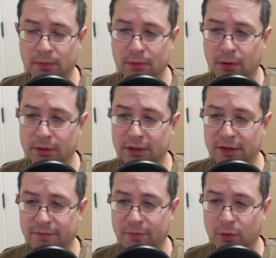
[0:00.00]
on
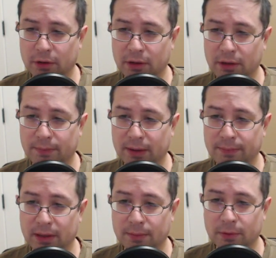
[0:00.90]
d4 he might
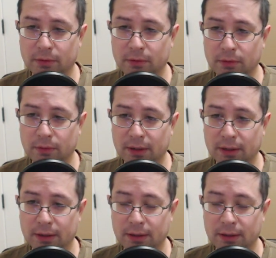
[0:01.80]
be able to